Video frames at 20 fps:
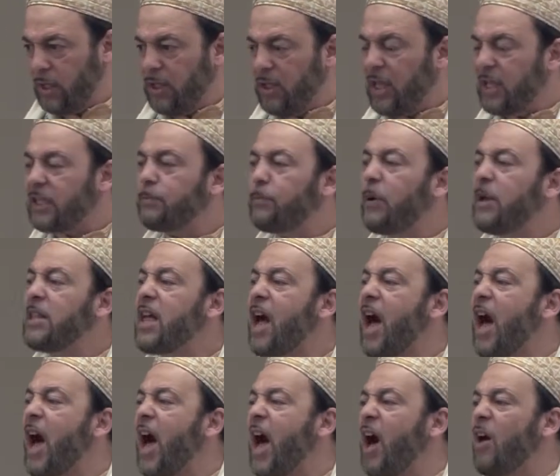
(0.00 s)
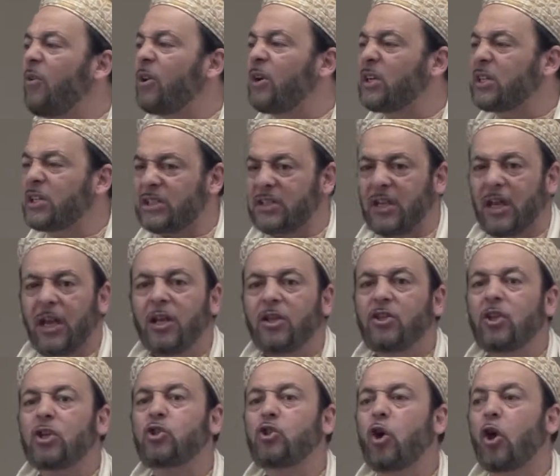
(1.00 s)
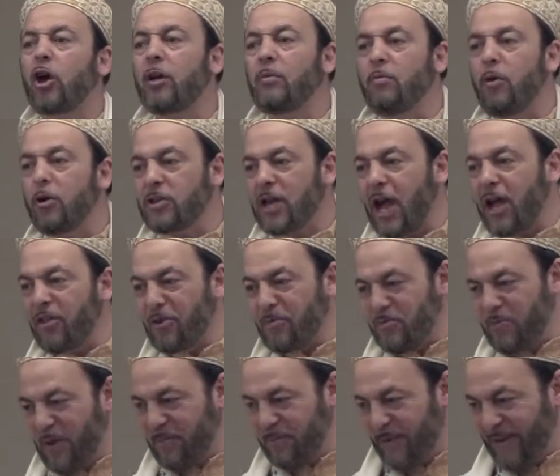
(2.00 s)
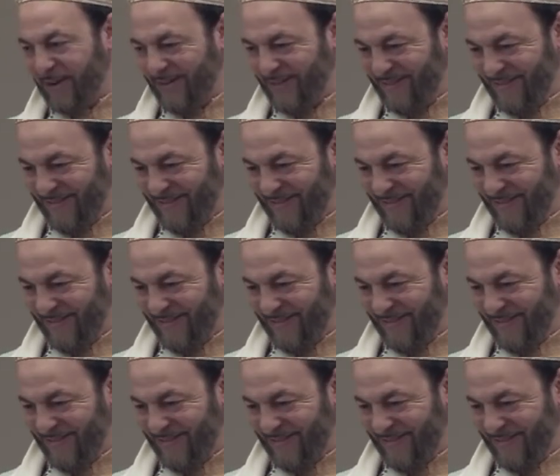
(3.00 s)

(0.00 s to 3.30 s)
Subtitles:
They spend hours just talking about other people.